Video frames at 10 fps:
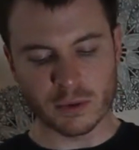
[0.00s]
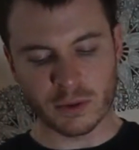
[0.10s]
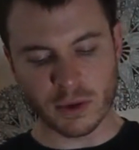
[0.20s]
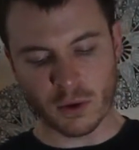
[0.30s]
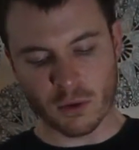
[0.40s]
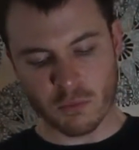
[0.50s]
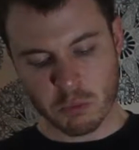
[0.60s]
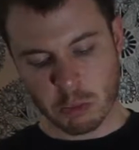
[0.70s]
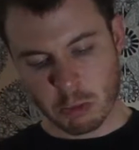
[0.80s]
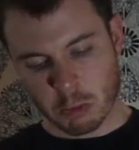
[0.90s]
So
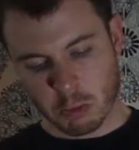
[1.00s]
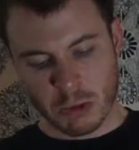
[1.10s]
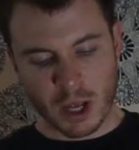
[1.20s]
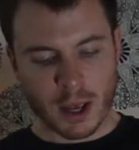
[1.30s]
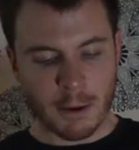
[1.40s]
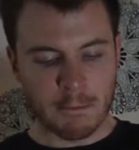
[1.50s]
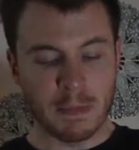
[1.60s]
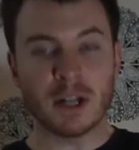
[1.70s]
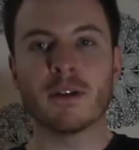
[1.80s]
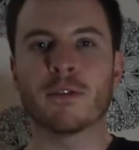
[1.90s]

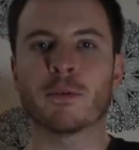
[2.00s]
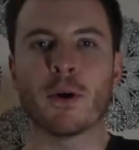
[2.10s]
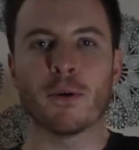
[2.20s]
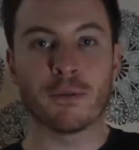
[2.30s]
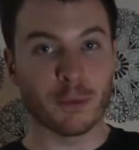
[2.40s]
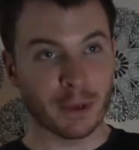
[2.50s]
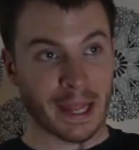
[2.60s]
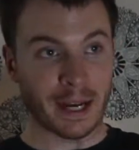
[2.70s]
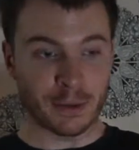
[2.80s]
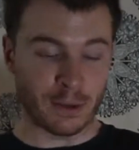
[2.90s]
middle of the road for what
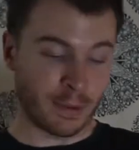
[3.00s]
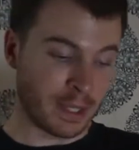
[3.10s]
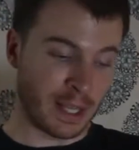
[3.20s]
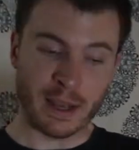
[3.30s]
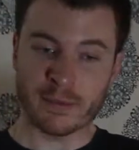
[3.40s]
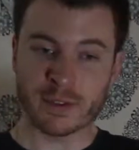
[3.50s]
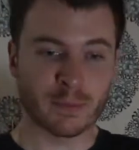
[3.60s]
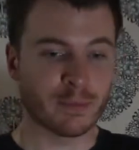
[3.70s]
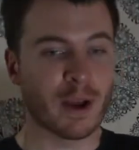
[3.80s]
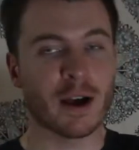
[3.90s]
they do. I mean, they have
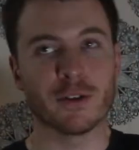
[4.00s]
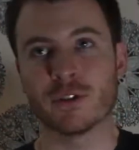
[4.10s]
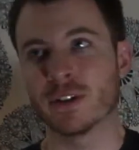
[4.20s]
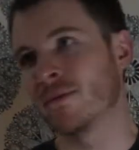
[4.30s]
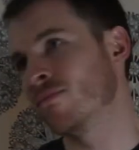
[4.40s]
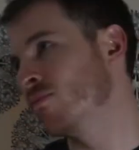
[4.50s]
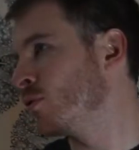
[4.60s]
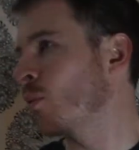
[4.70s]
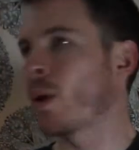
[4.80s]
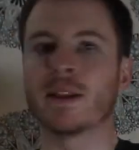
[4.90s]
some
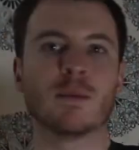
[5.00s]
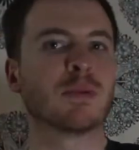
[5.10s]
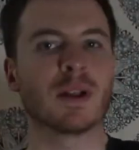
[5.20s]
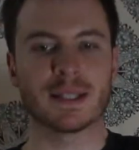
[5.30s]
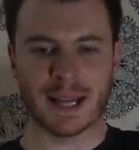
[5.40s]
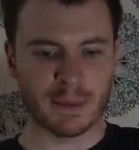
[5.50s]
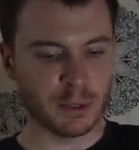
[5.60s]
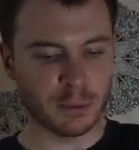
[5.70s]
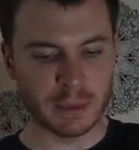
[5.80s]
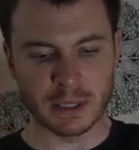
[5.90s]
120 plus
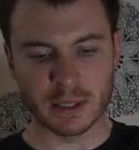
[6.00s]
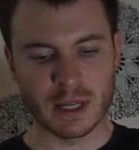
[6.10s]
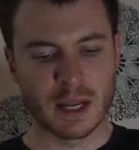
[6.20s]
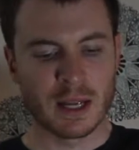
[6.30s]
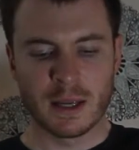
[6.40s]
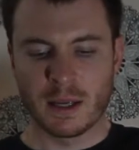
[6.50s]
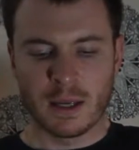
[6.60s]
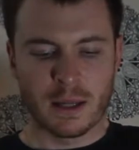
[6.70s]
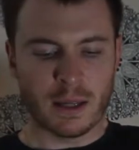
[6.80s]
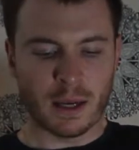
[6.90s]
IBU beers.
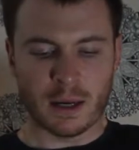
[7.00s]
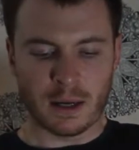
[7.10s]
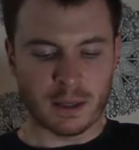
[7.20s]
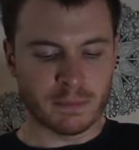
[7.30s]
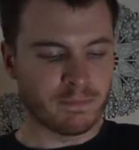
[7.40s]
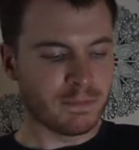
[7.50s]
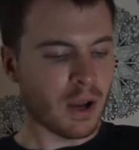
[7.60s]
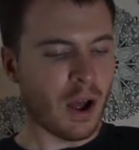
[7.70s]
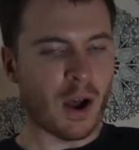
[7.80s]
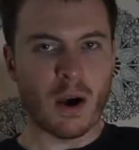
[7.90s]
They're
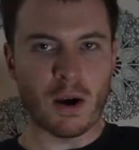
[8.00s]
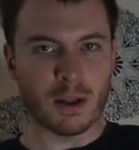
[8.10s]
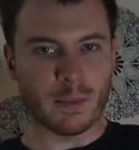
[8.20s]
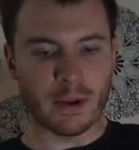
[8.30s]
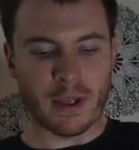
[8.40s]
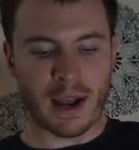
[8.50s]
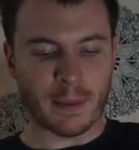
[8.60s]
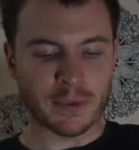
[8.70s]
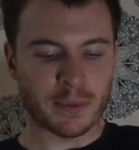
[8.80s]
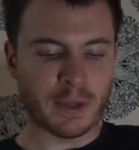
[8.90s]
all about the
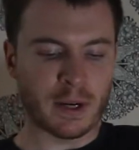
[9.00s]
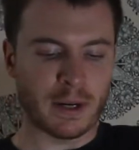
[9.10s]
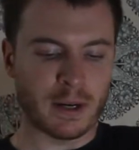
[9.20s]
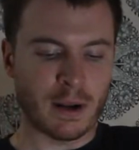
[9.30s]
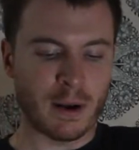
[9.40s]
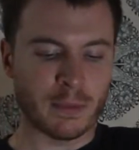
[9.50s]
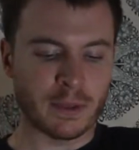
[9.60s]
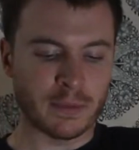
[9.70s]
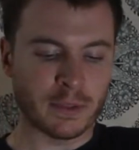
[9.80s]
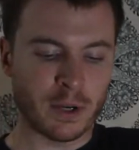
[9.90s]
hops up there in
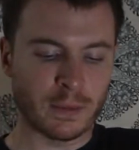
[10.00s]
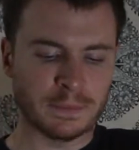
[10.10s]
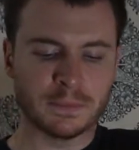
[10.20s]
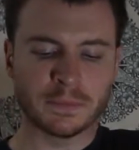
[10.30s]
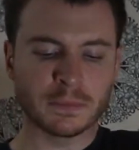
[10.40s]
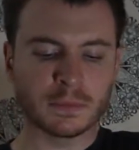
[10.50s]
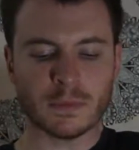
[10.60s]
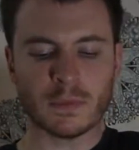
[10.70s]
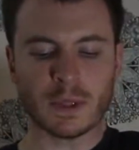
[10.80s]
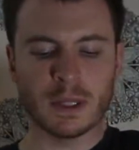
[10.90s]
Auburn. So
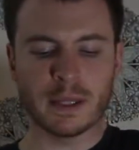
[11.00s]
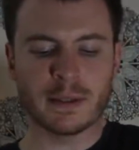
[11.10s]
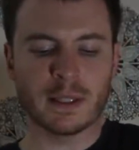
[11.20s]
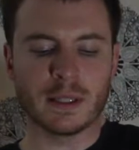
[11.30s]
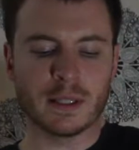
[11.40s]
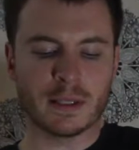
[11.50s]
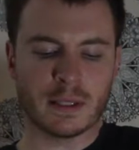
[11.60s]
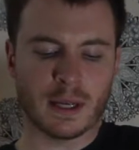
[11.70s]
let's see this.